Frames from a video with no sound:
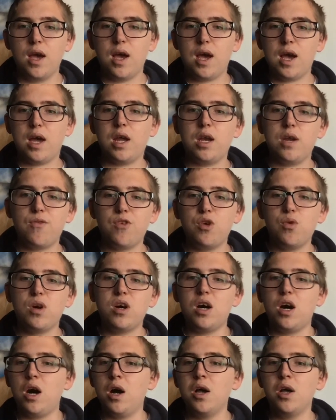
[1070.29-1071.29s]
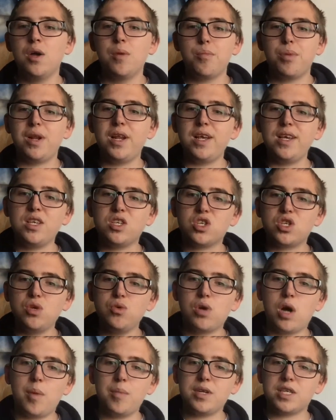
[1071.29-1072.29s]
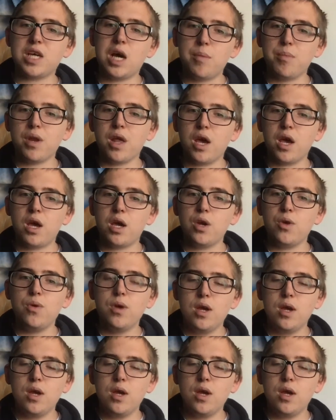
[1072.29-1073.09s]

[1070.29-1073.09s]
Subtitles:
And if you are, please do comment down below,